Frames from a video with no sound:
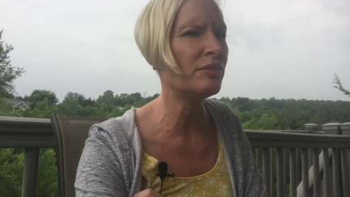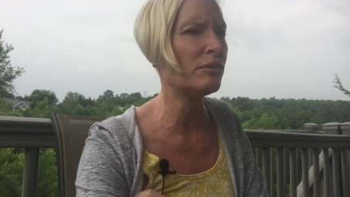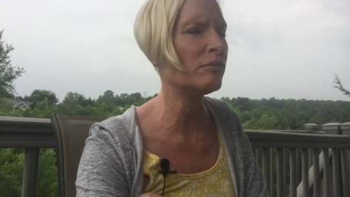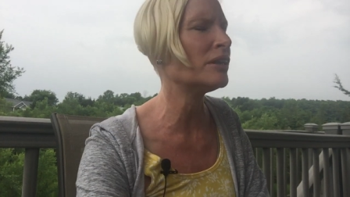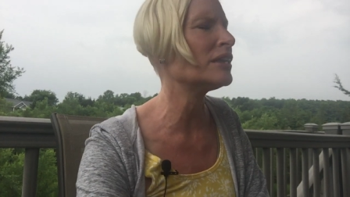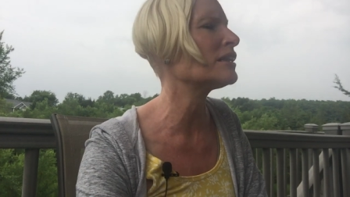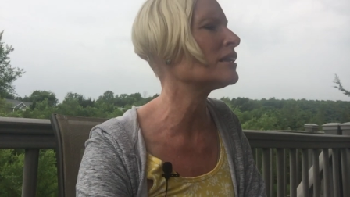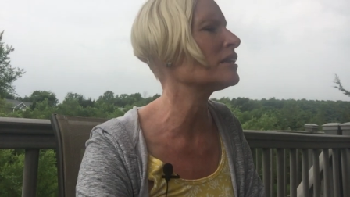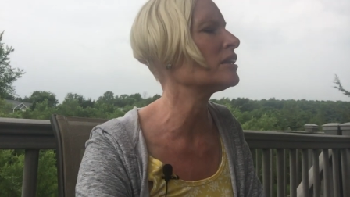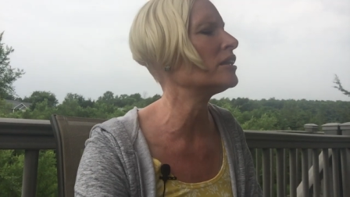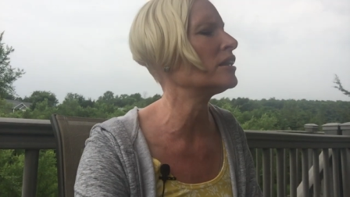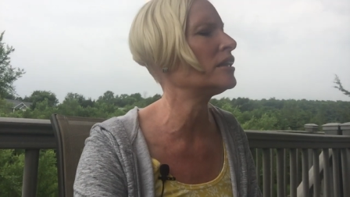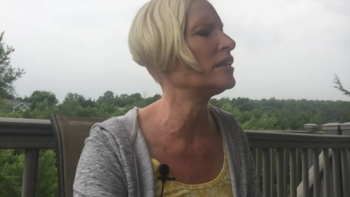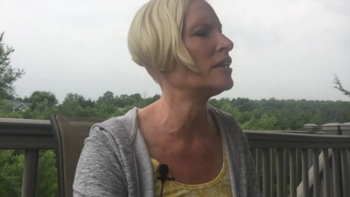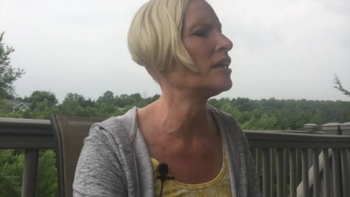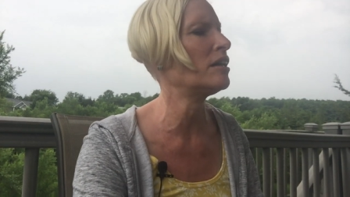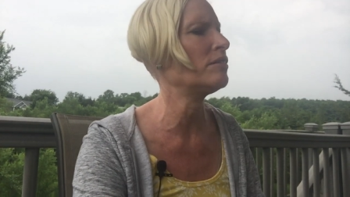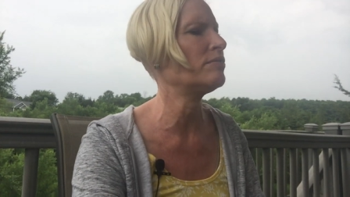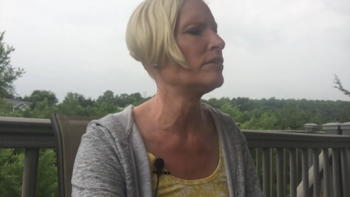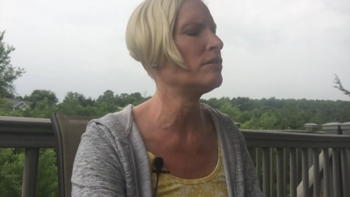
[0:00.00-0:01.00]
It wasn't good
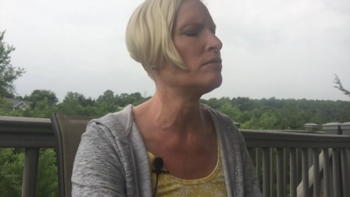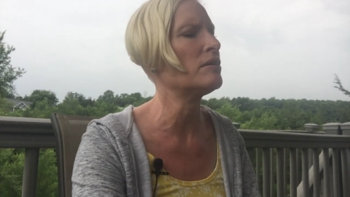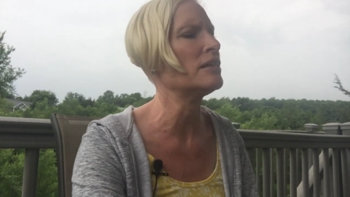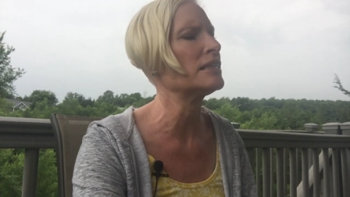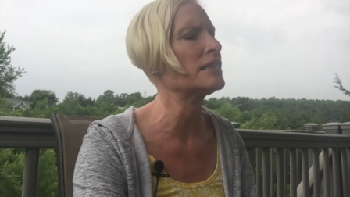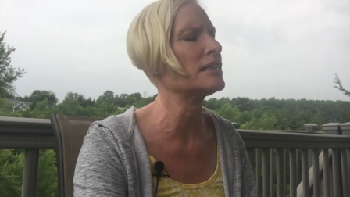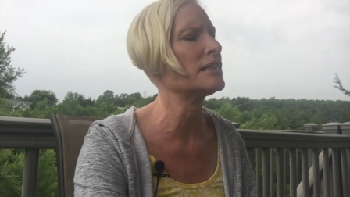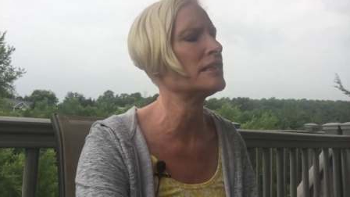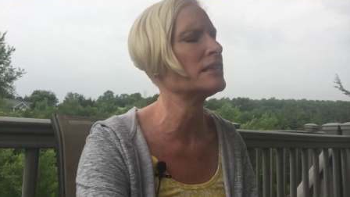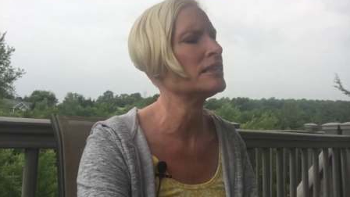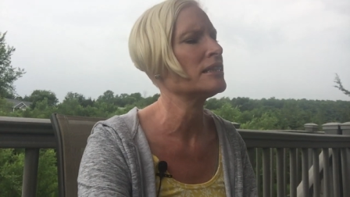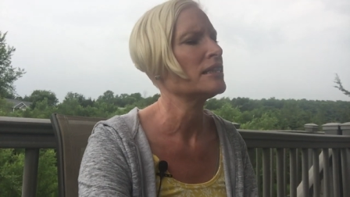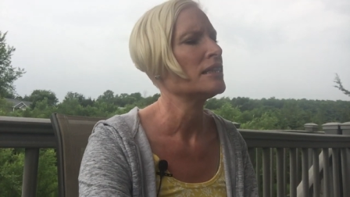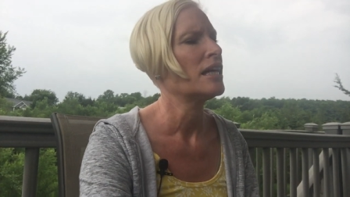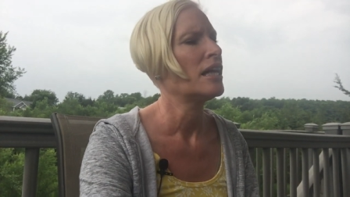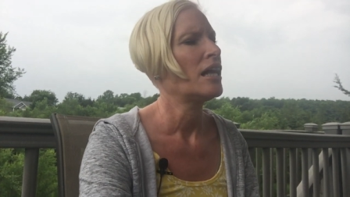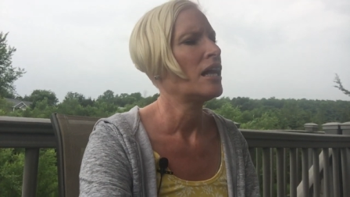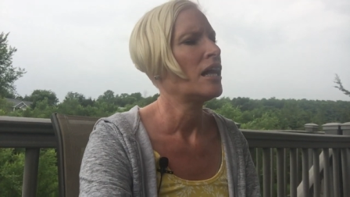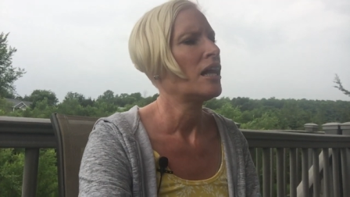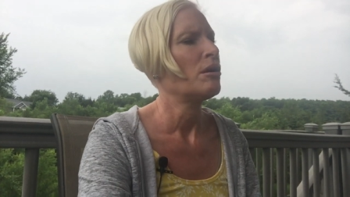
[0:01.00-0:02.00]
enough. It wasn't
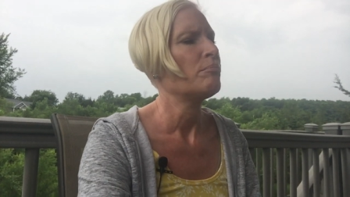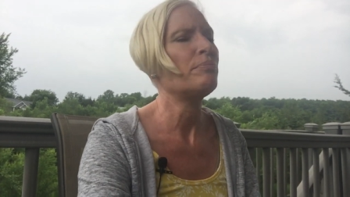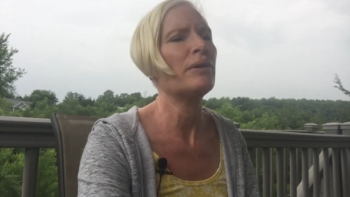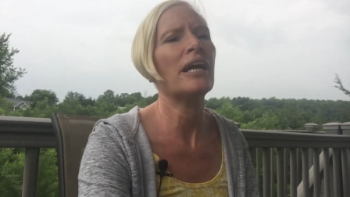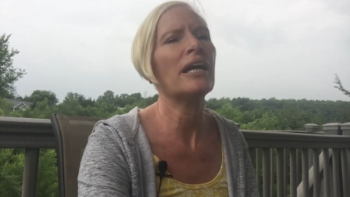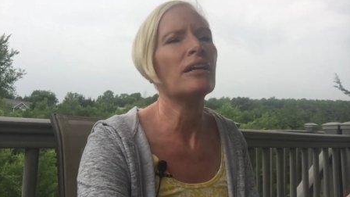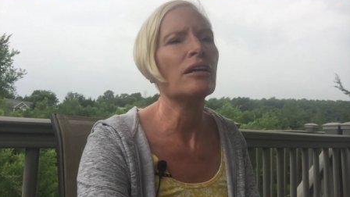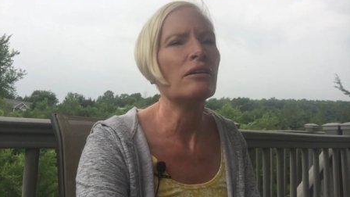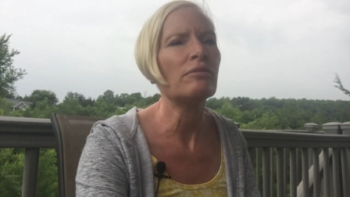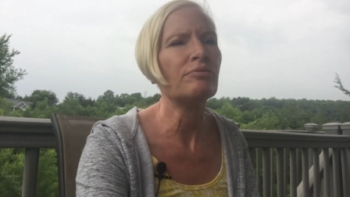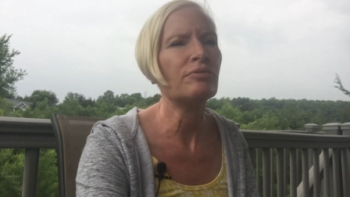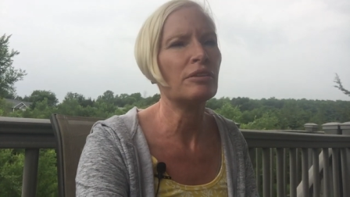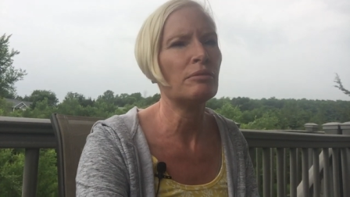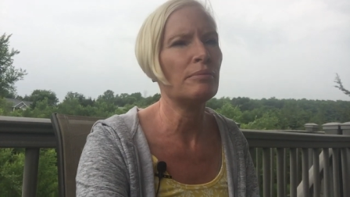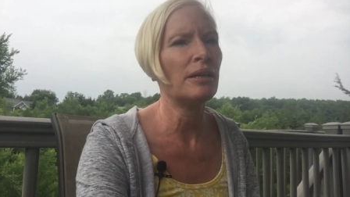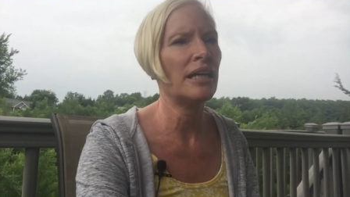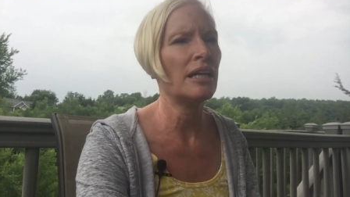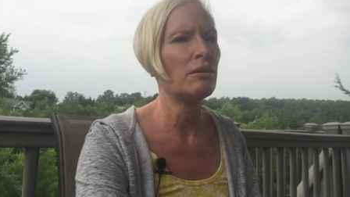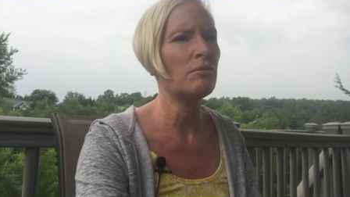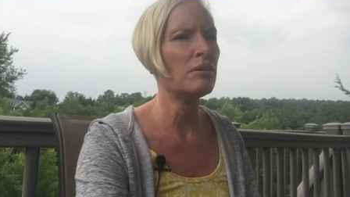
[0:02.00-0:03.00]
big enough for
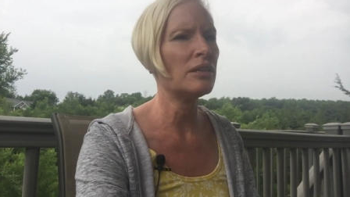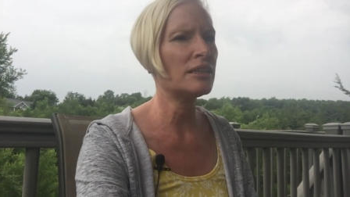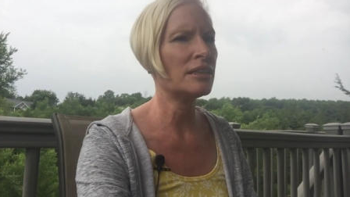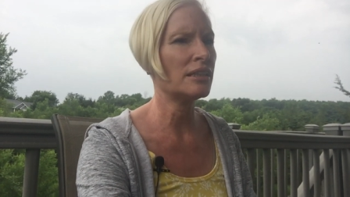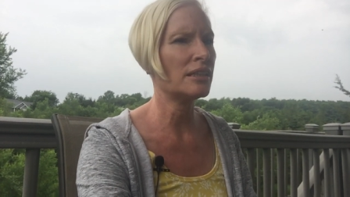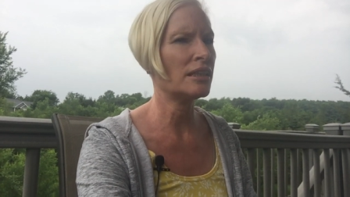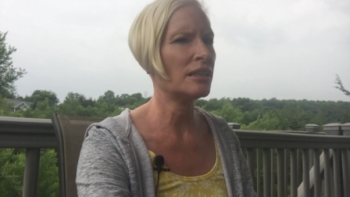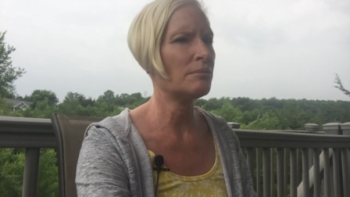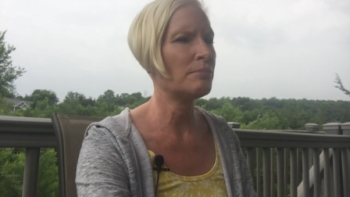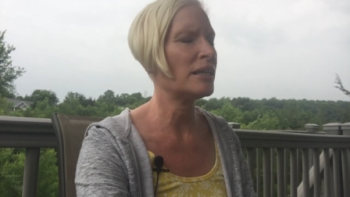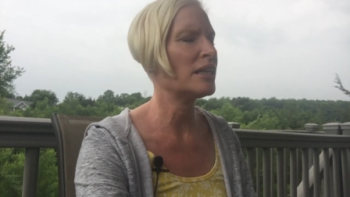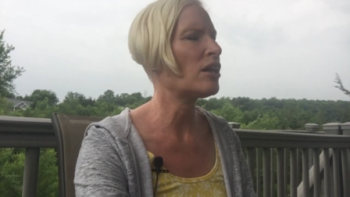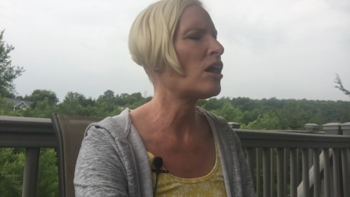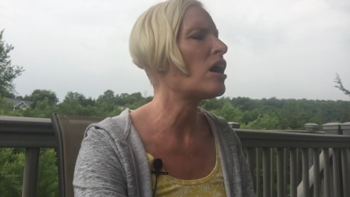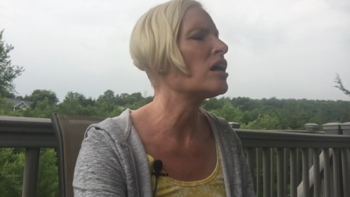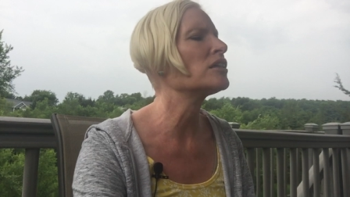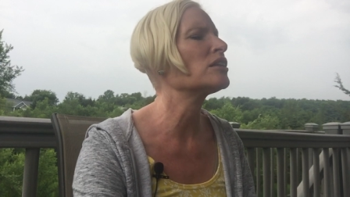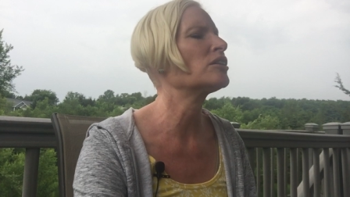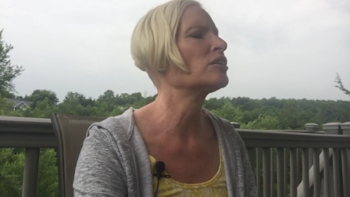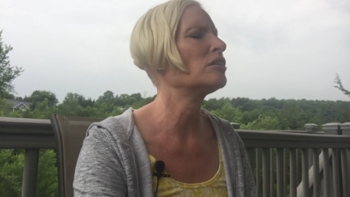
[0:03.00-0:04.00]
me. It wasn't going to be
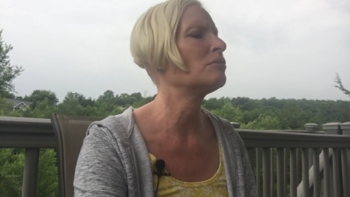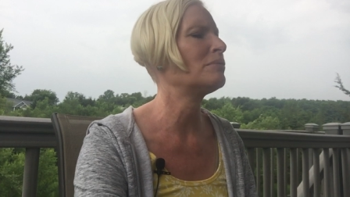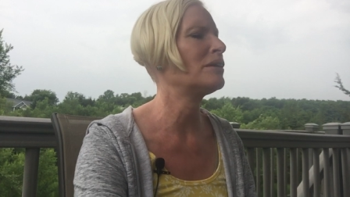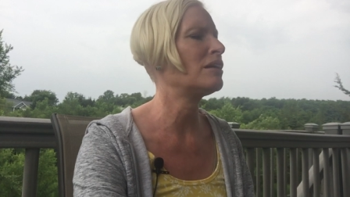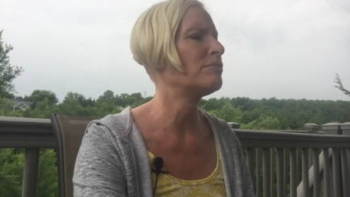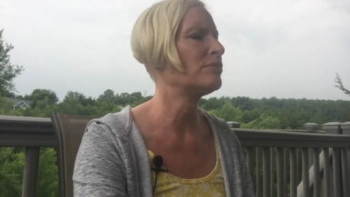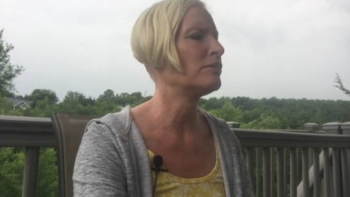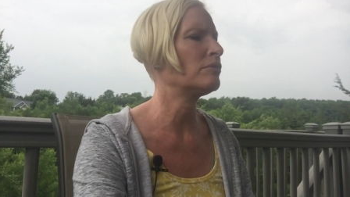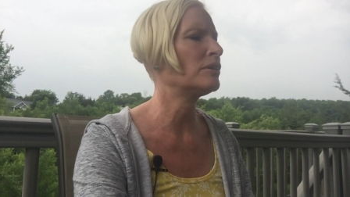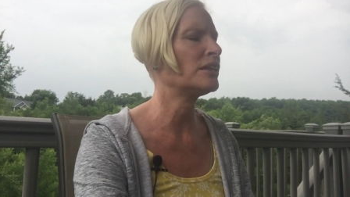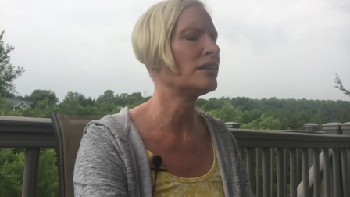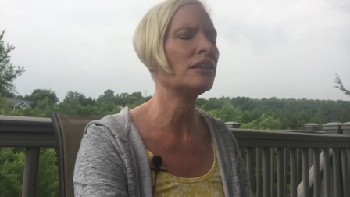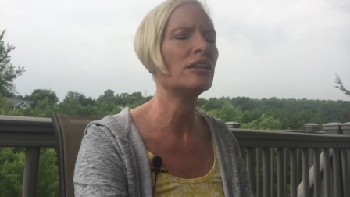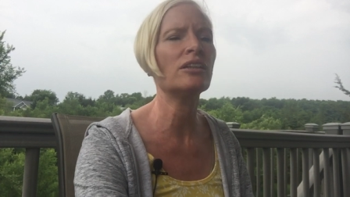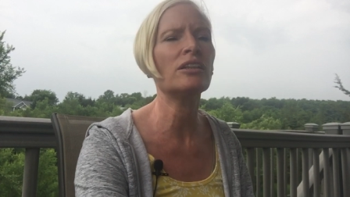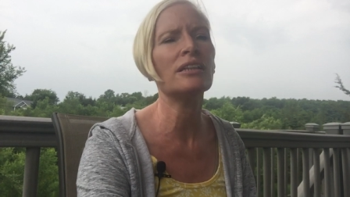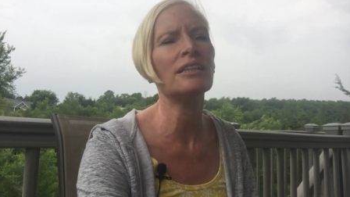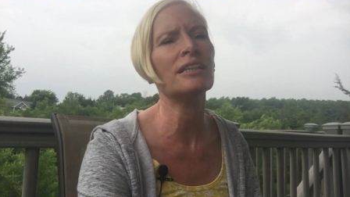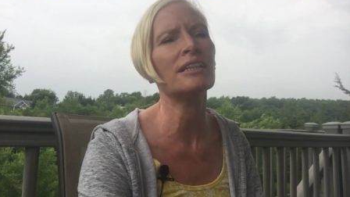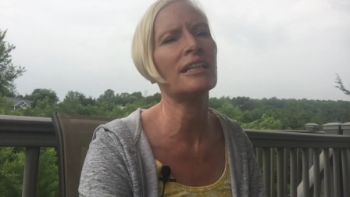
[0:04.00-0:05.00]
long term enough. It wasn't a
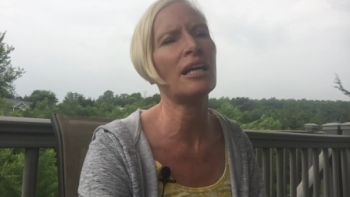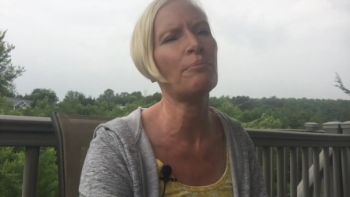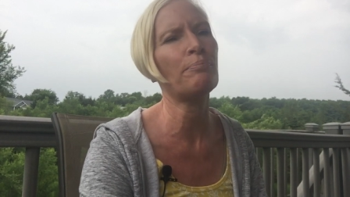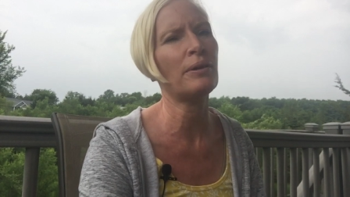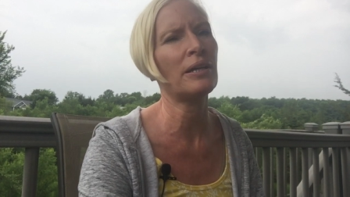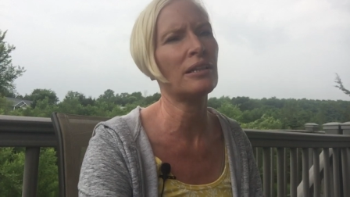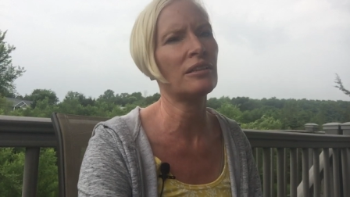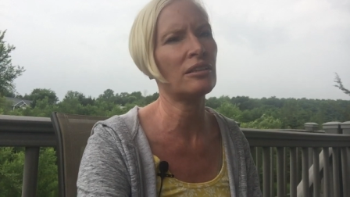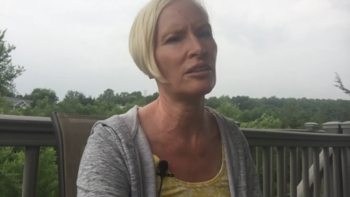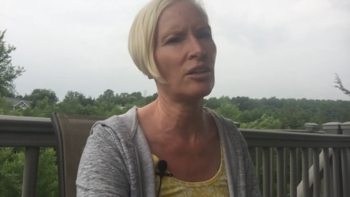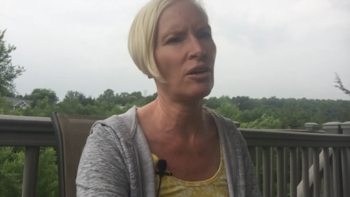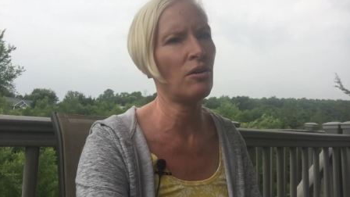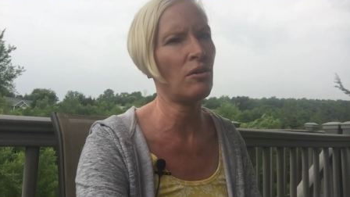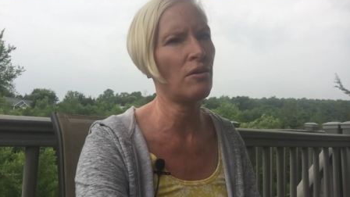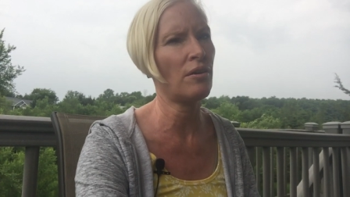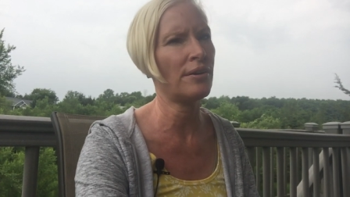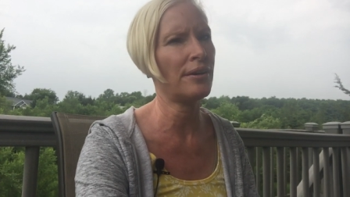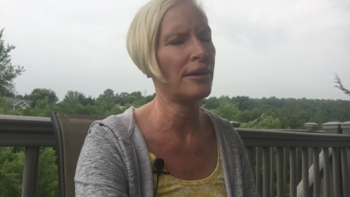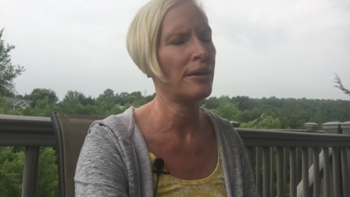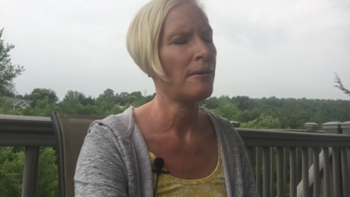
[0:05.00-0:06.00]
good stepping
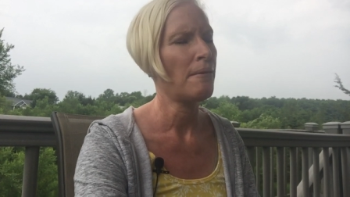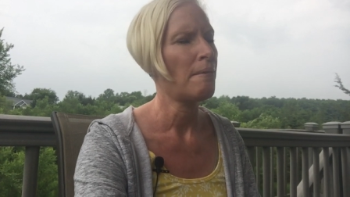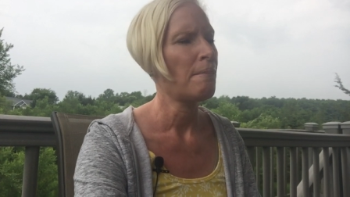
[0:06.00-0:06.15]
stone